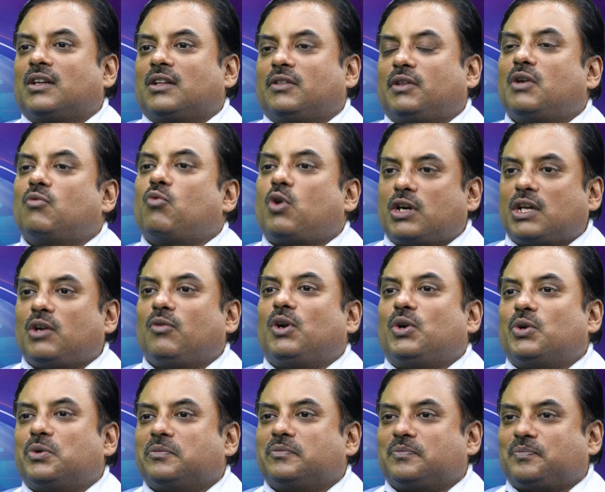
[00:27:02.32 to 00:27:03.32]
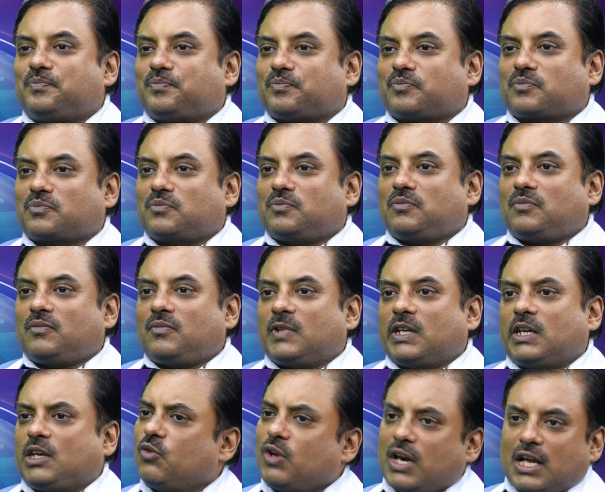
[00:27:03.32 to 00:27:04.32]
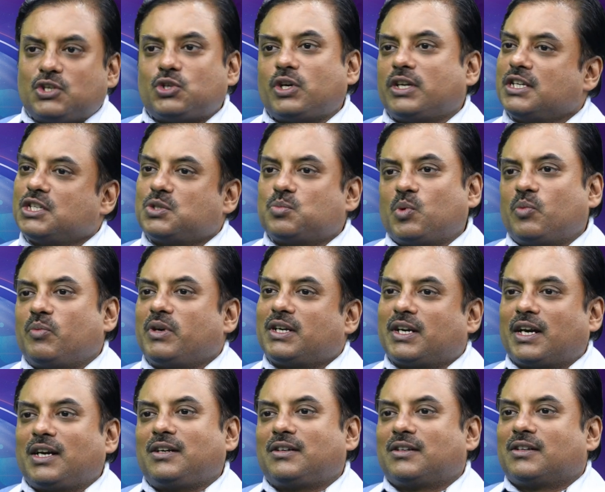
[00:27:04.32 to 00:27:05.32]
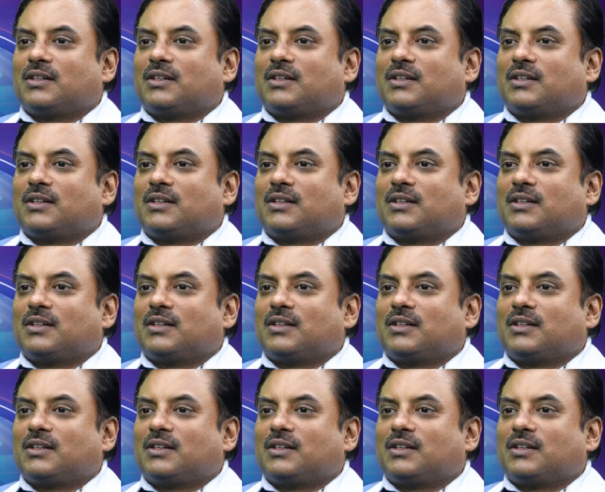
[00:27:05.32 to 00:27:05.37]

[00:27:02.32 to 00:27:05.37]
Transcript: then what he will do? He will enjoy this moment, right?